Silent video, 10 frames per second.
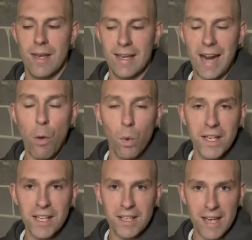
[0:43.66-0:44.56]
And I
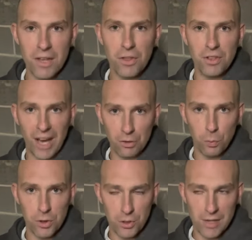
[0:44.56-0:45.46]
want to connect the dots
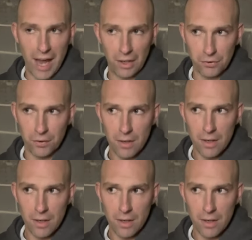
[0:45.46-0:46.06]
with you guys.